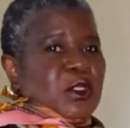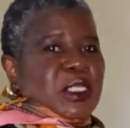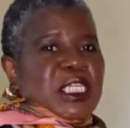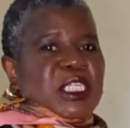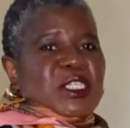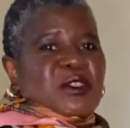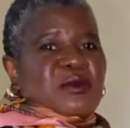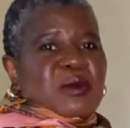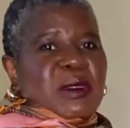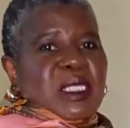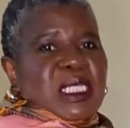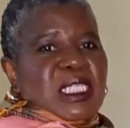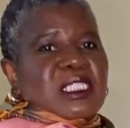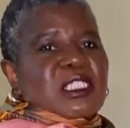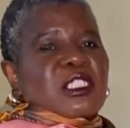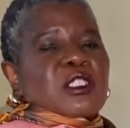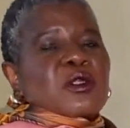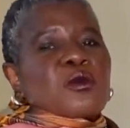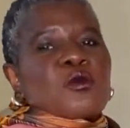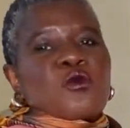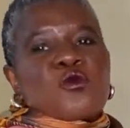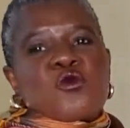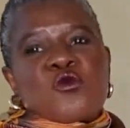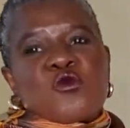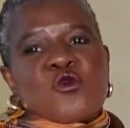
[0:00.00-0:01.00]
it means
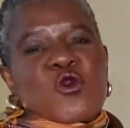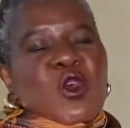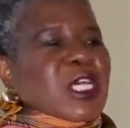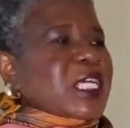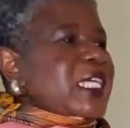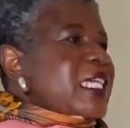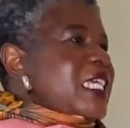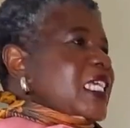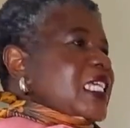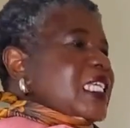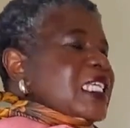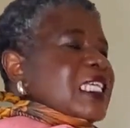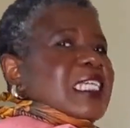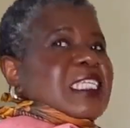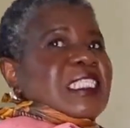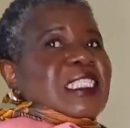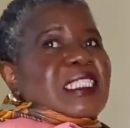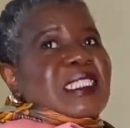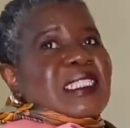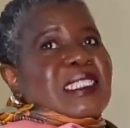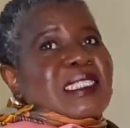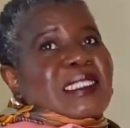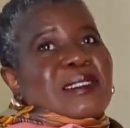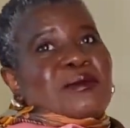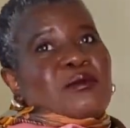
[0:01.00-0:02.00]
a
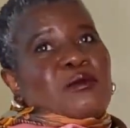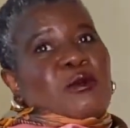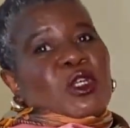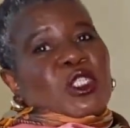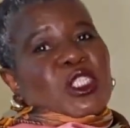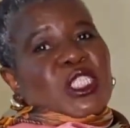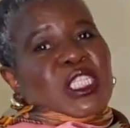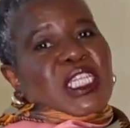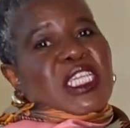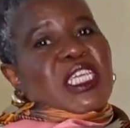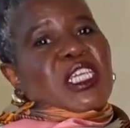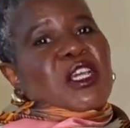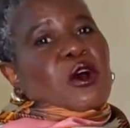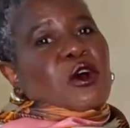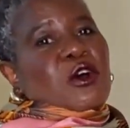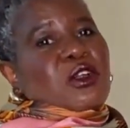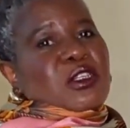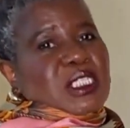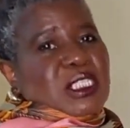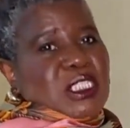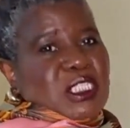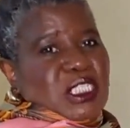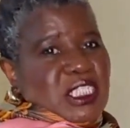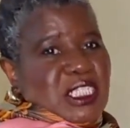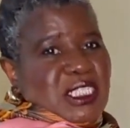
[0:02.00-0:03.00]
kiss mostly on
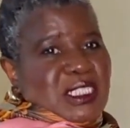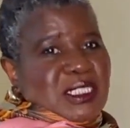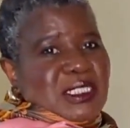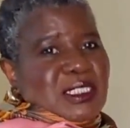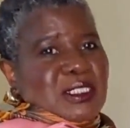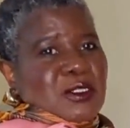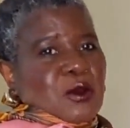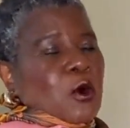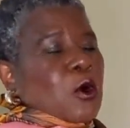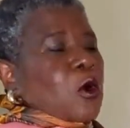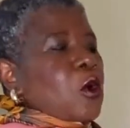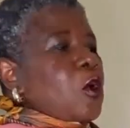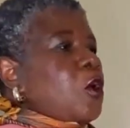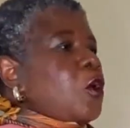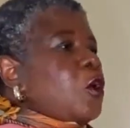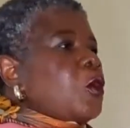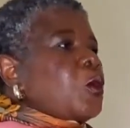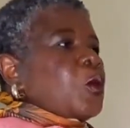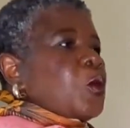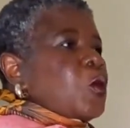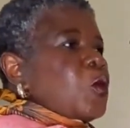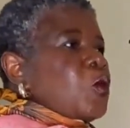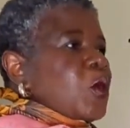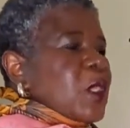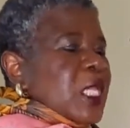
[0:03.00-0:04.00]
the cheeks or
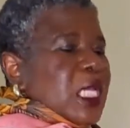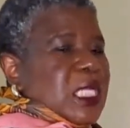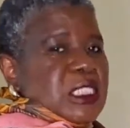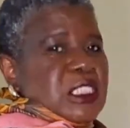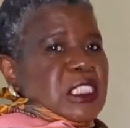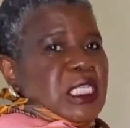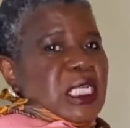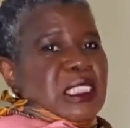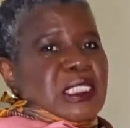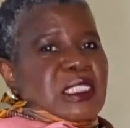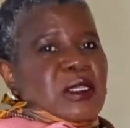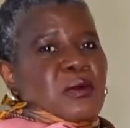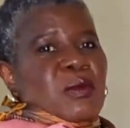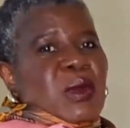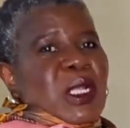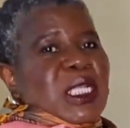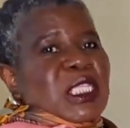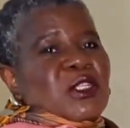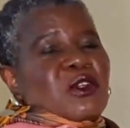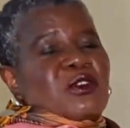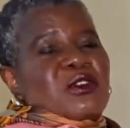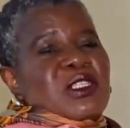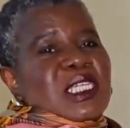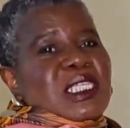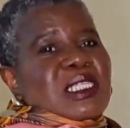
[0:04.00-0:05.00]
just a
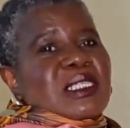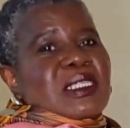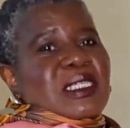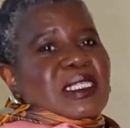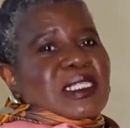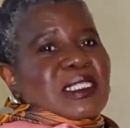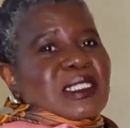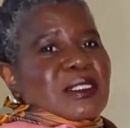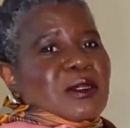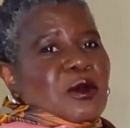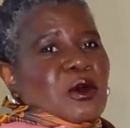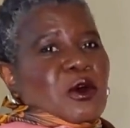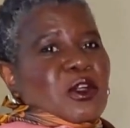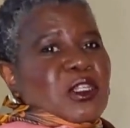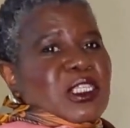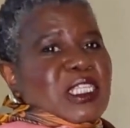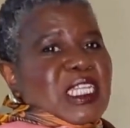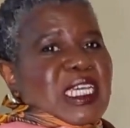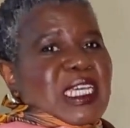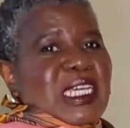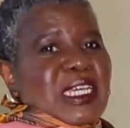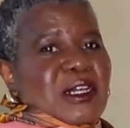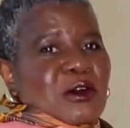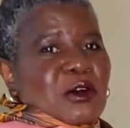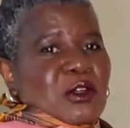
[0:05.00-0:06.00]
platonic kiss on
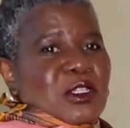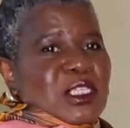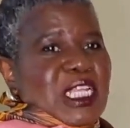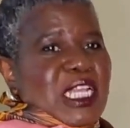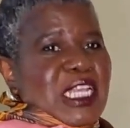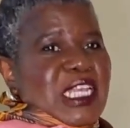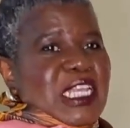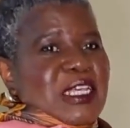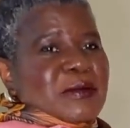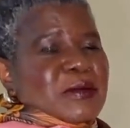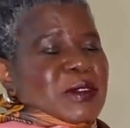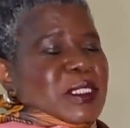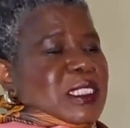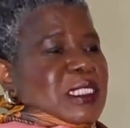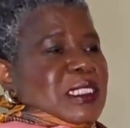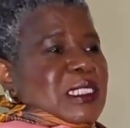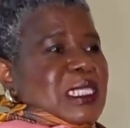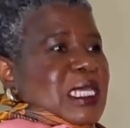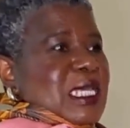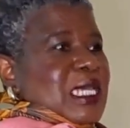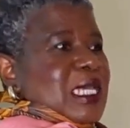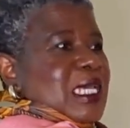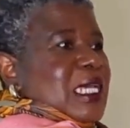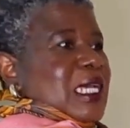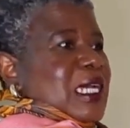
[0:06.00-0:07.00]
the lips.
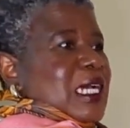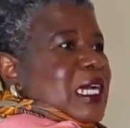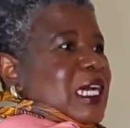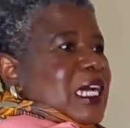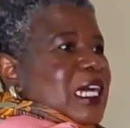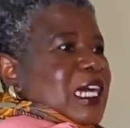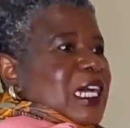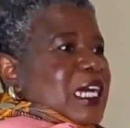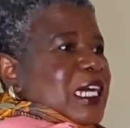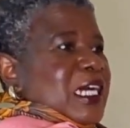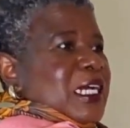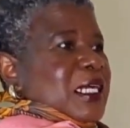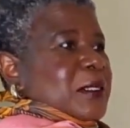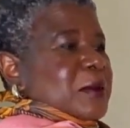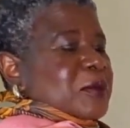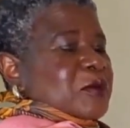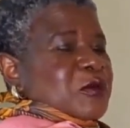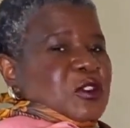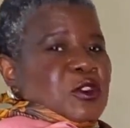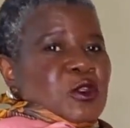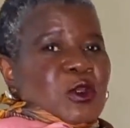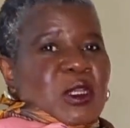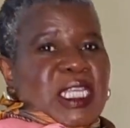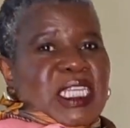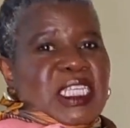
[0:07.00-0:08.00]

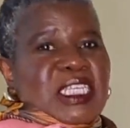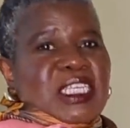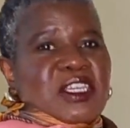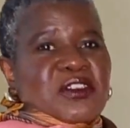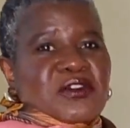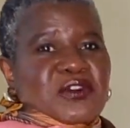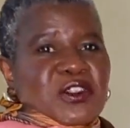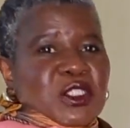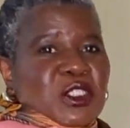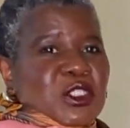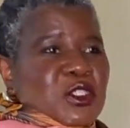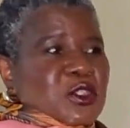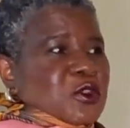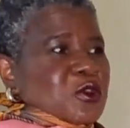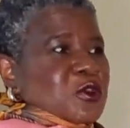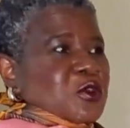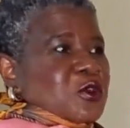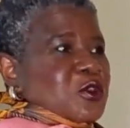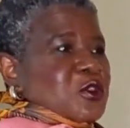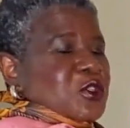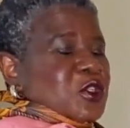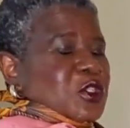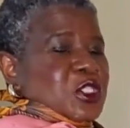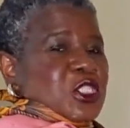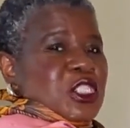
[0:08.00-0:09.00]
You can give it to
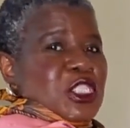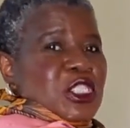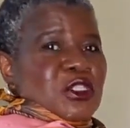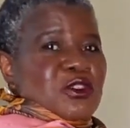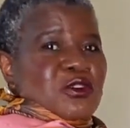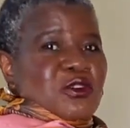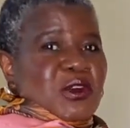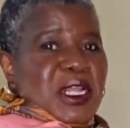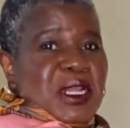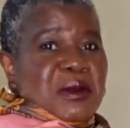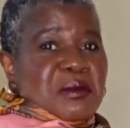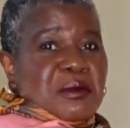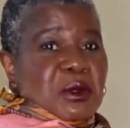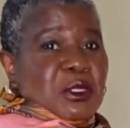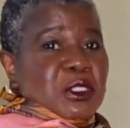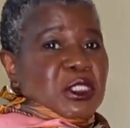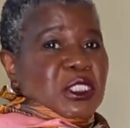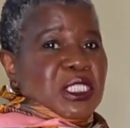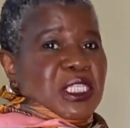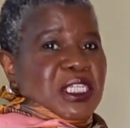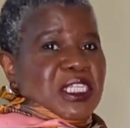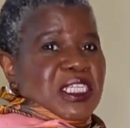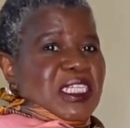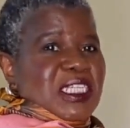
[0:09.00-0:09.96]
your children mostly.